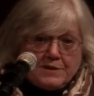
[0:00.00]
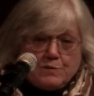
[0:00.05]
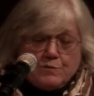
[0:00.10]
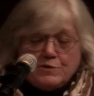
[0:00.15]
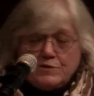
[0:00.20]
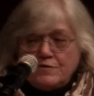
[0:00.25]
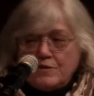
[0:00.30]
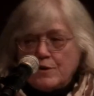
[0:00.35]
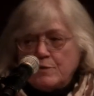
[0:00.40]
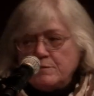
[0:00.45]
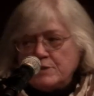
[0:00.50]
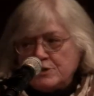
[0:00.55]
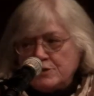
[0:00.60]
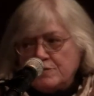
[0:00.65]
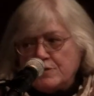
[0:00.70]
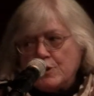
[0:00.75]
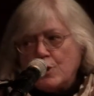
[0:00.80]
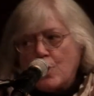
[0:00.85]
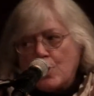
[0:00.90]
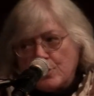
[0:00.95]
he was very much
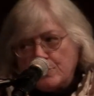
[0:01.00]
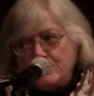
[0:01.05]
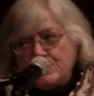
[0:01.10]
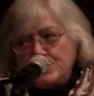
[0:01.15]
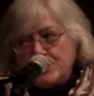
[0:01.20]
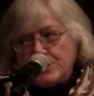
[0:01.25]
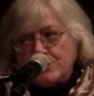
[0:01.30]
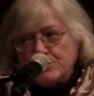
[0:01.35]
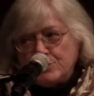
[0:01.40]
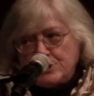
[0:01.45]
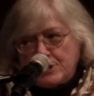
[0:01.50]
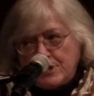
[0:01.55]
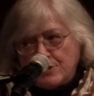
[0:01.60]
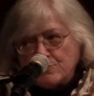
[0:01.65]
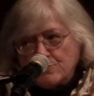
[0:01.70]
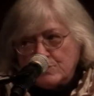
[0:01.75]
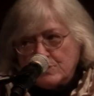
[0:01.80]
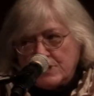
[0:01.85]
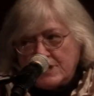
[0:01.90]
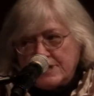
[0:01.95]
of an armchair
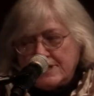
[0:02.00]
general.